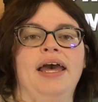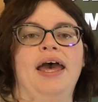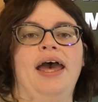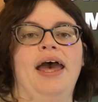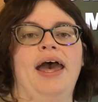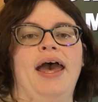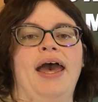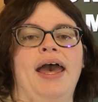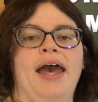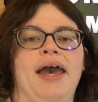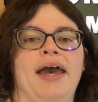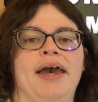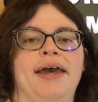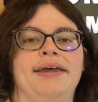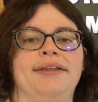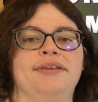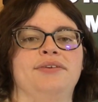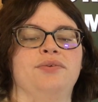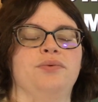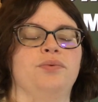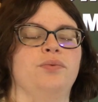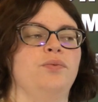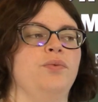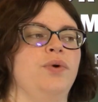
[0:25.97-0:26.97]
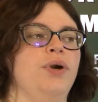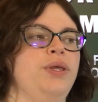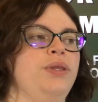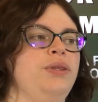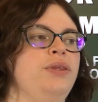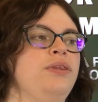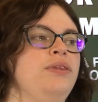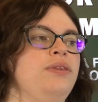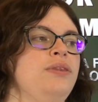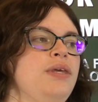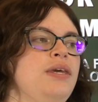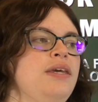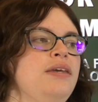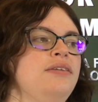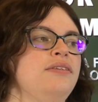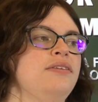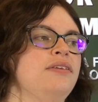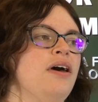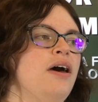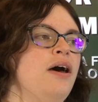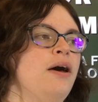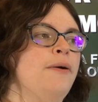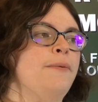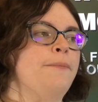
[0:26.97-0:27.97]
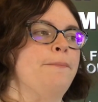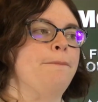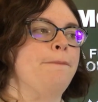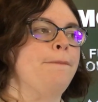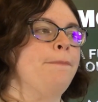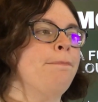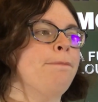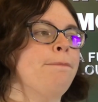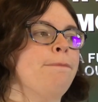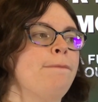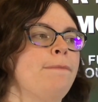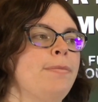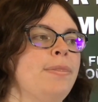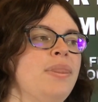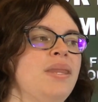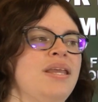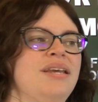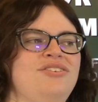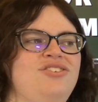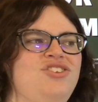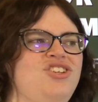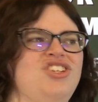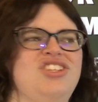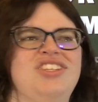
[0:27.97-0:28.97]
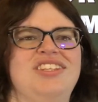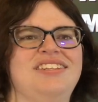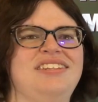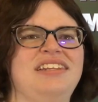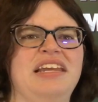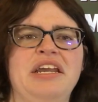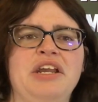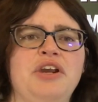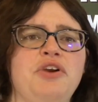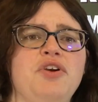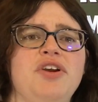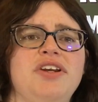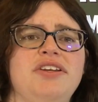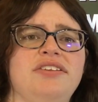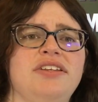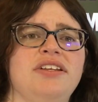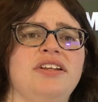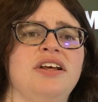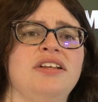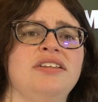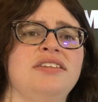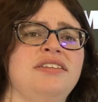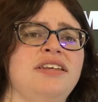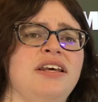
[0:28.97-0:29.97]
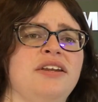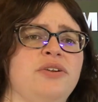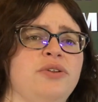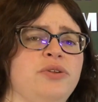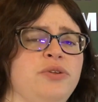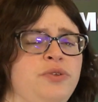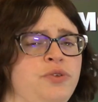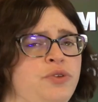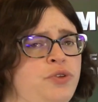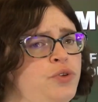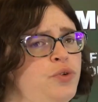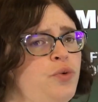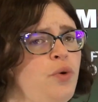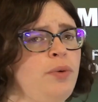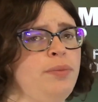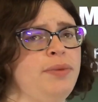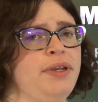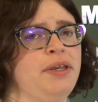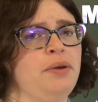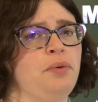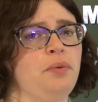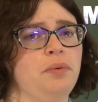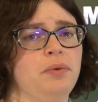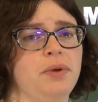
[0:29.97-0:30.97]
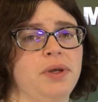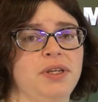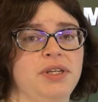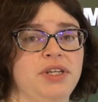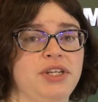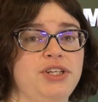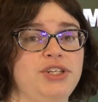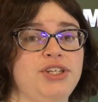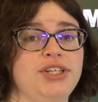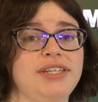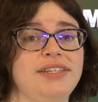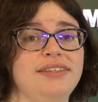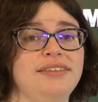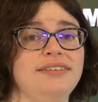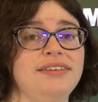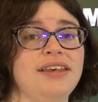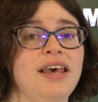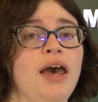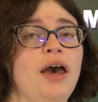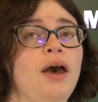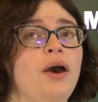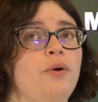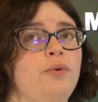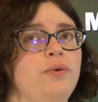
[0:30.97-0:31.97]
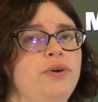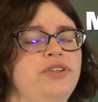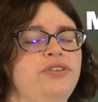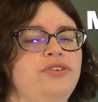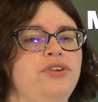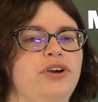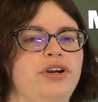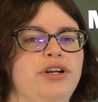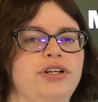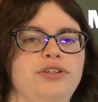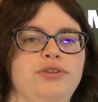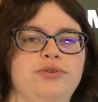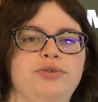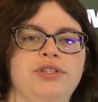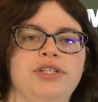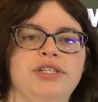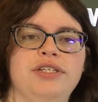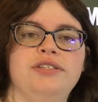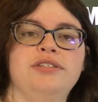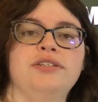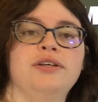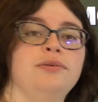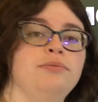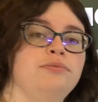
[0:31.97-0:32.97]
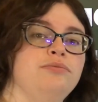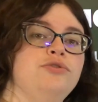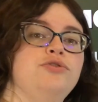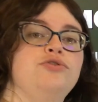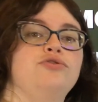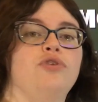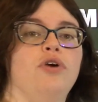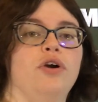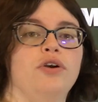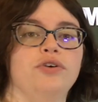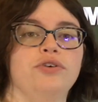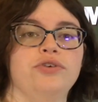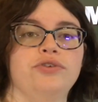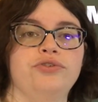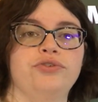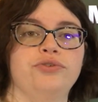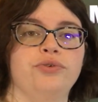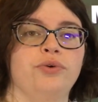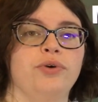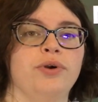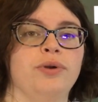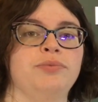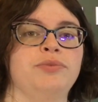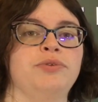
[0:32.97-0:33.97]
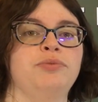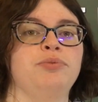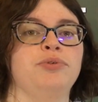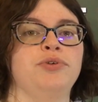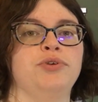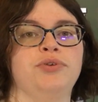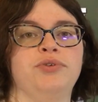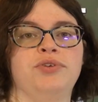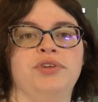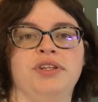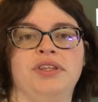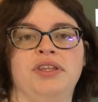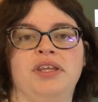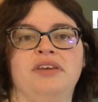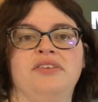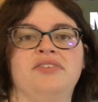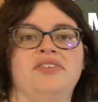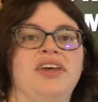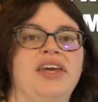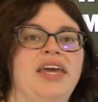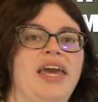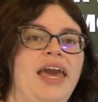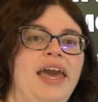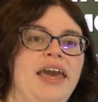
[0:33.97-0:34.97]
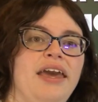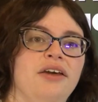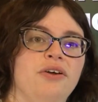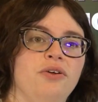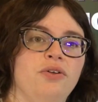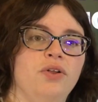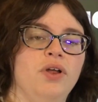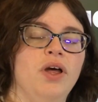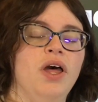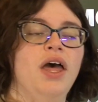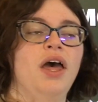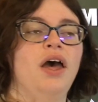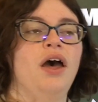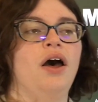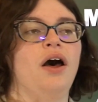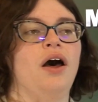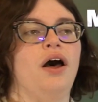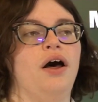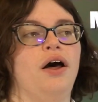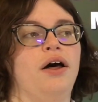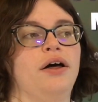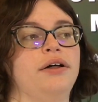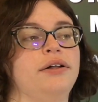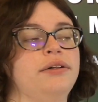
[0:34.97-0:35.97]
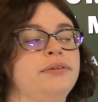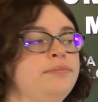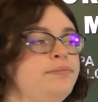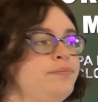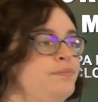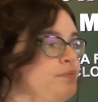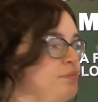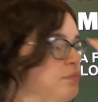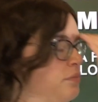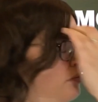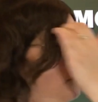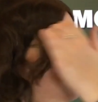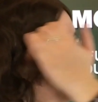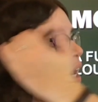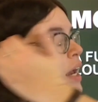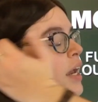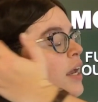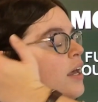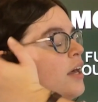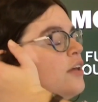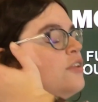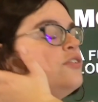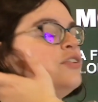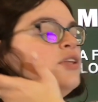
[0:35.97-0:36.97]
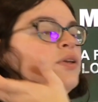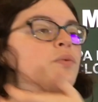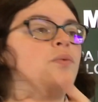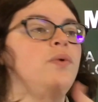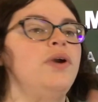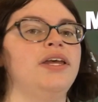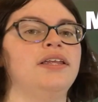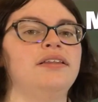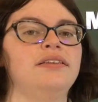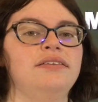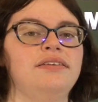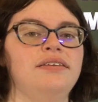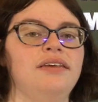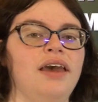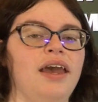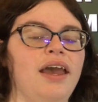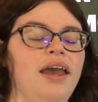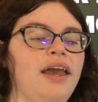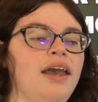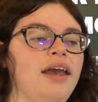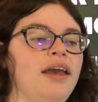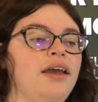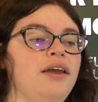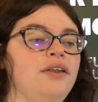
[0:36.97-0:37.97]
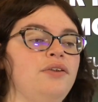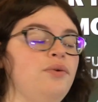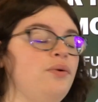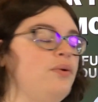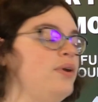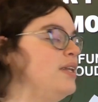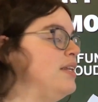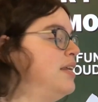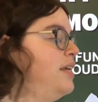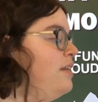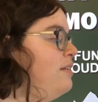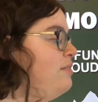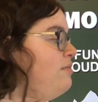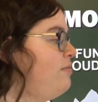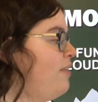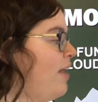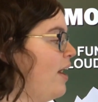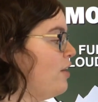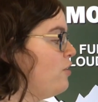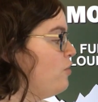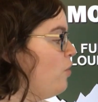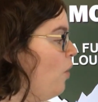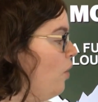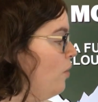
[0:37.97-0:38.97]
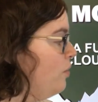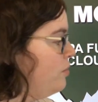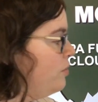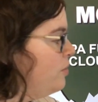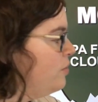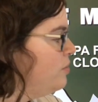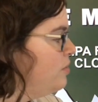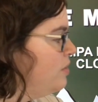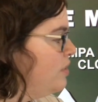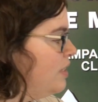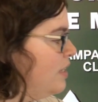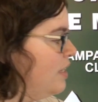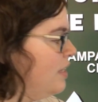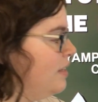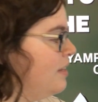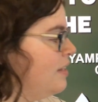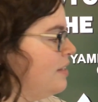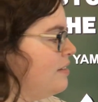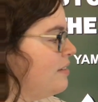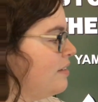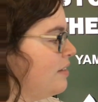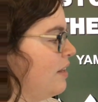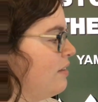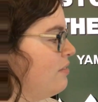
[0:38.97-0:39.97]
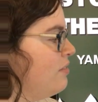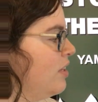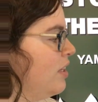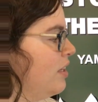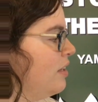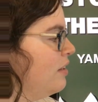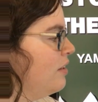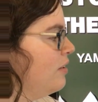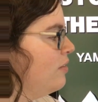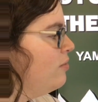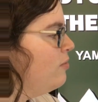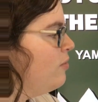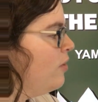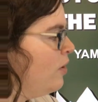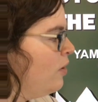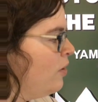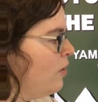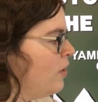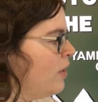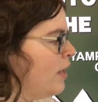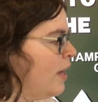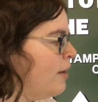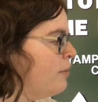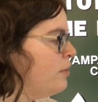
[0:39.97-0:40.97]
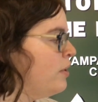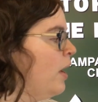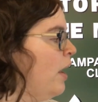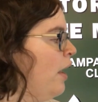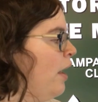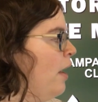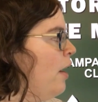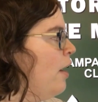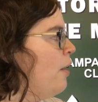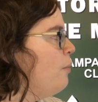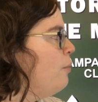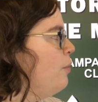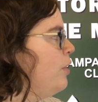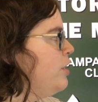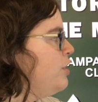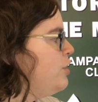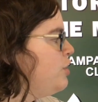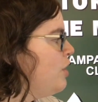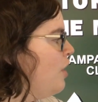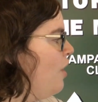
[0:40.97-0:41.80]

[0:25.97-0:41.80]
And with these just this increase in unsettled and stormy conditions, we started to see some stronger storms producing things like hail and gusty winds, and we did in fact also see this lovely little funnel cloud, which